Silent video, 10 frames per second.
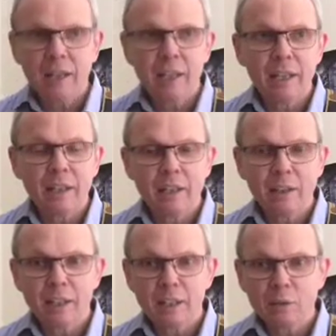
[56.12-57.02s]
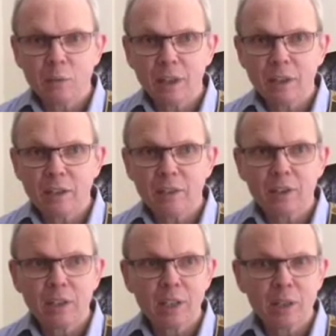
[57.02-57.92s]
then the next one is
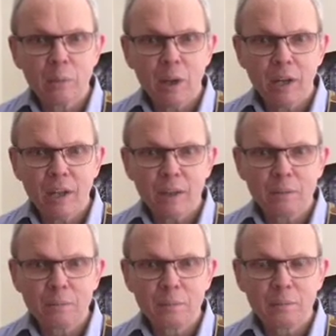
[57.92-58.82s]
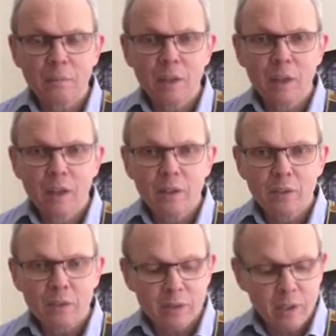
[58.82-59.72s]
E minor.
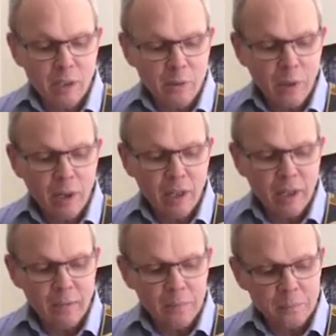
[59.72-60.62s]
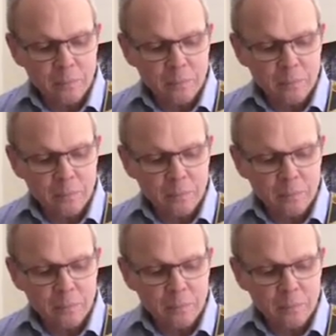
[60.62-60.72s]
So for E minor,